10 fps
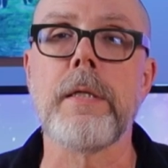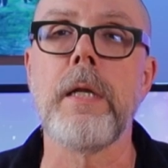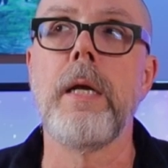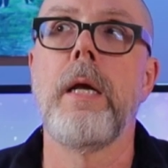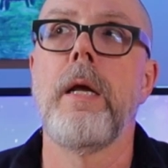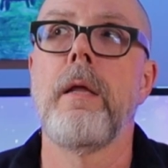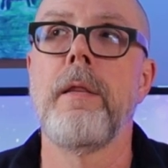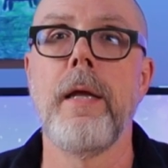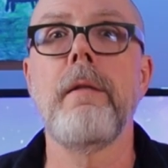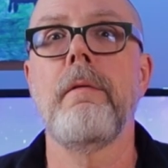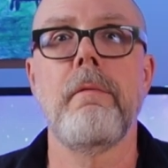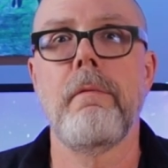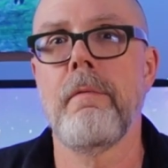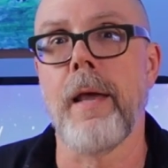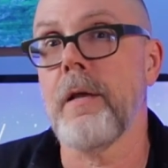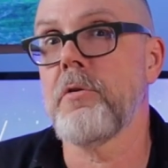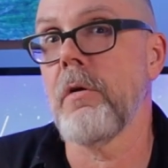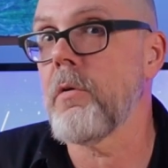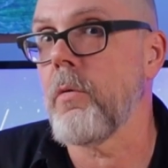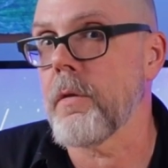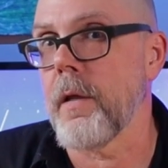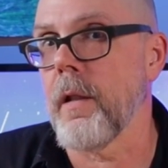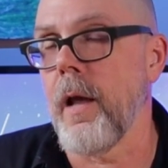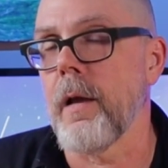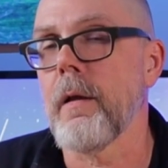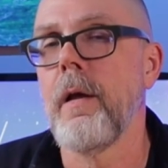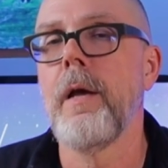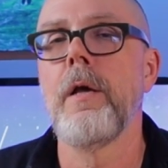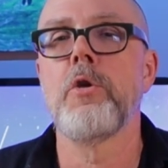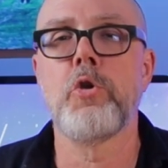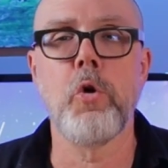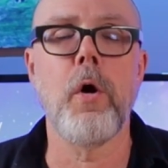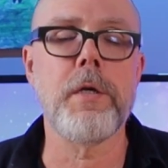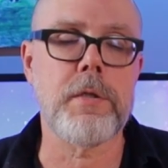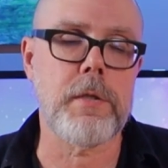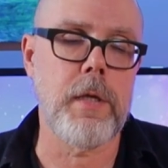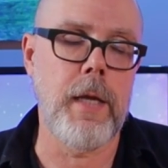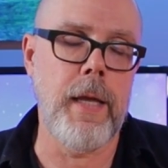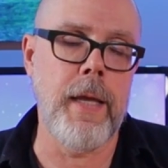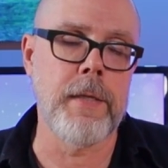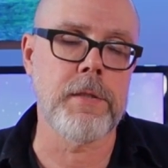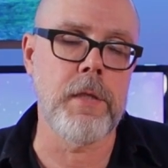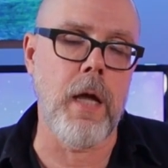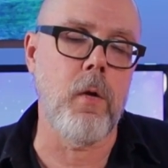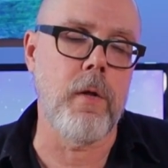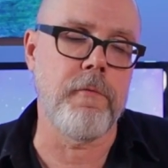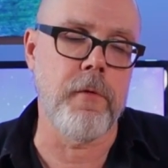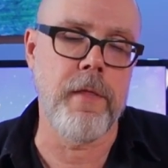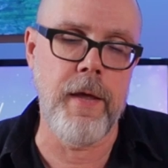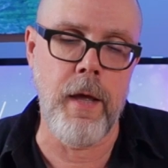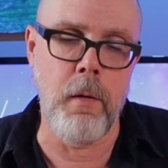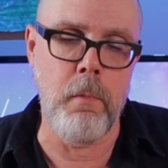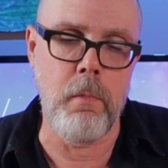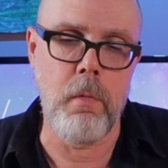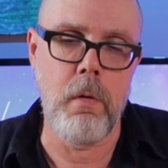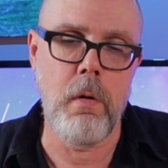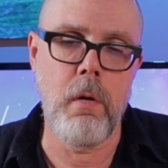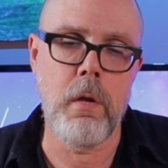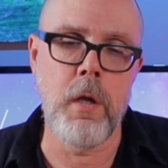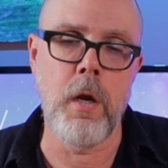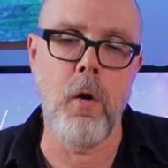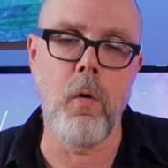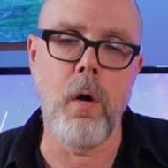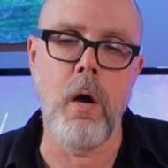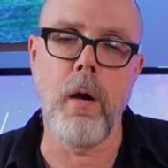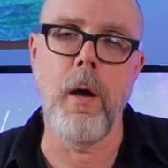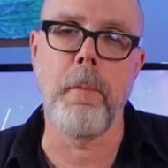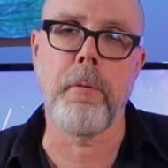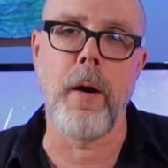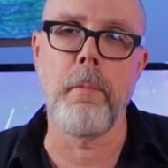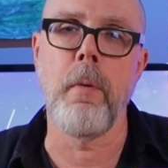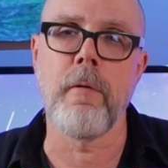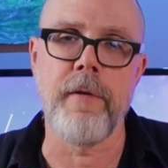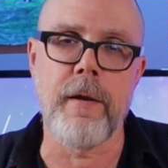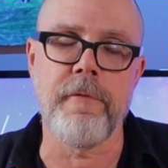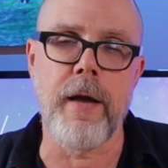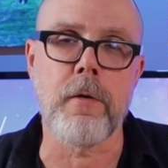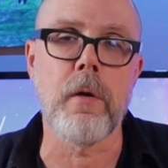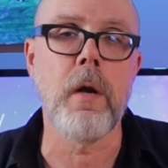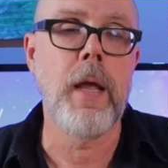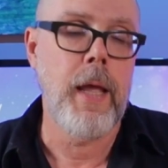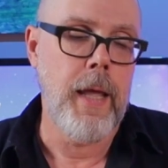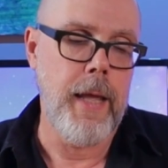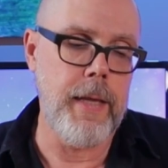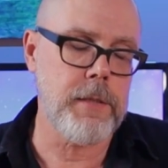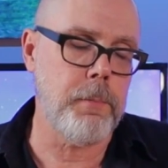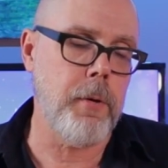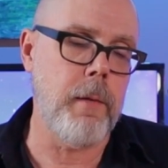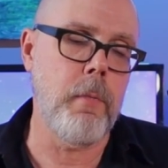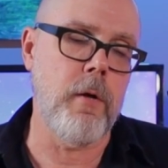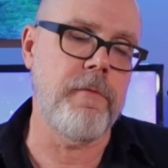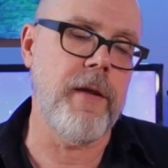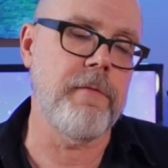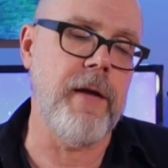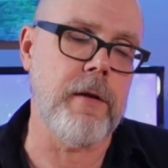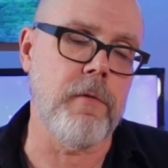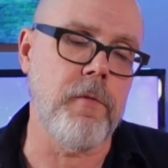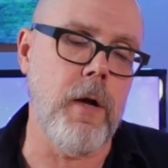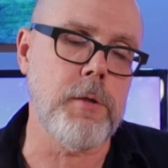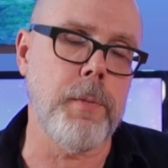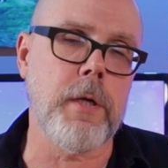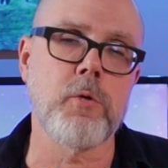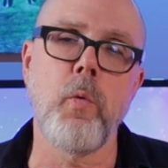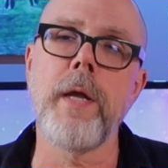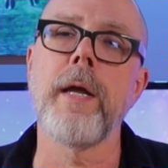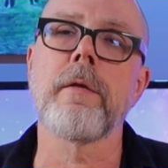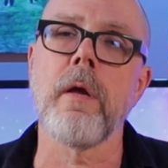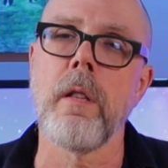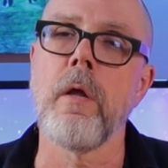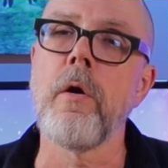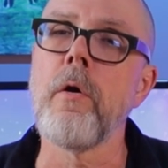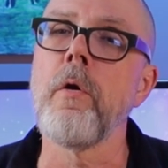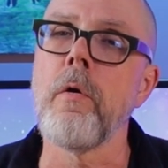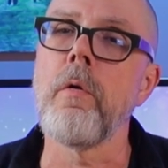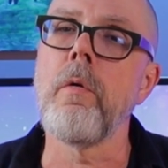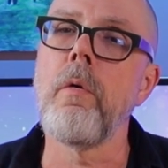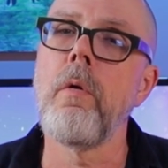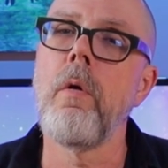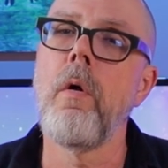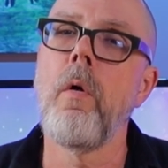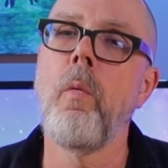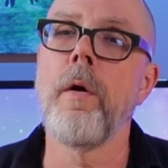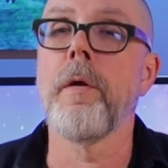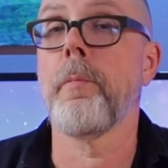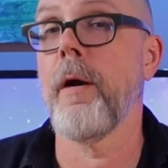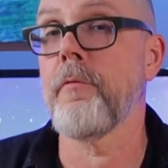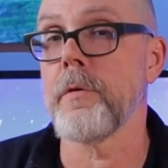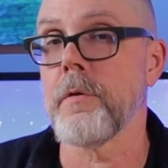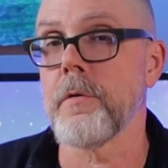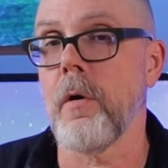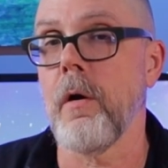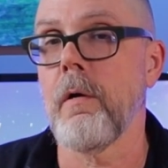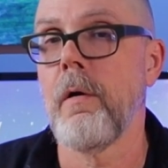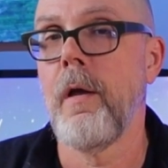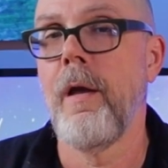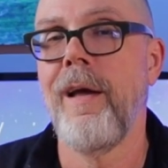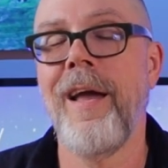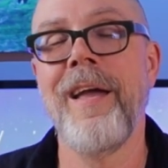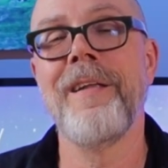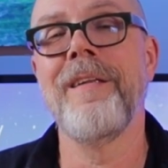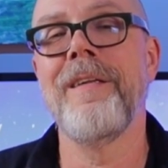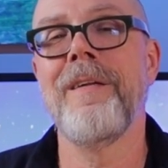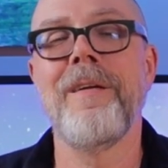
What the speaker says: and then they can show you what they'd like. Choice is not only for them, a prime motivating factor. It's a prime motivating factor for us, because we get to learn what their preferences are. And,